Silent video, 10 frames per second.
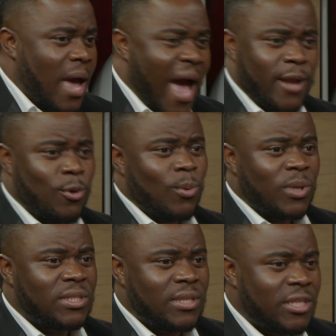I don't
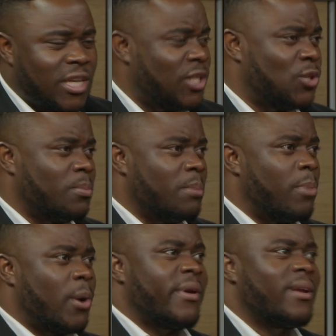want the church to be
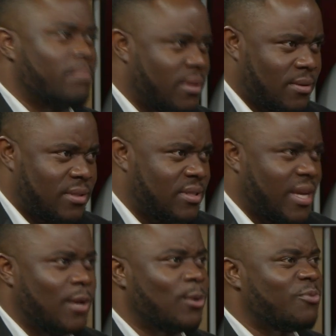boring because
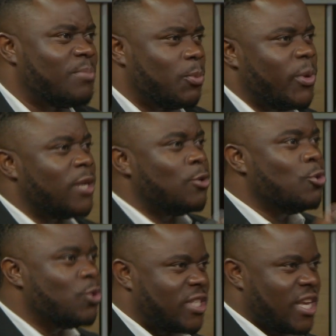a lot of people, we are
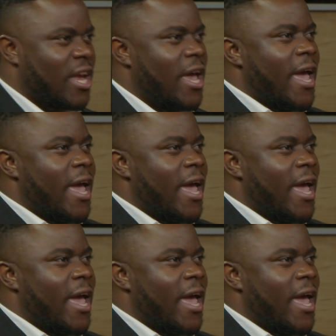losing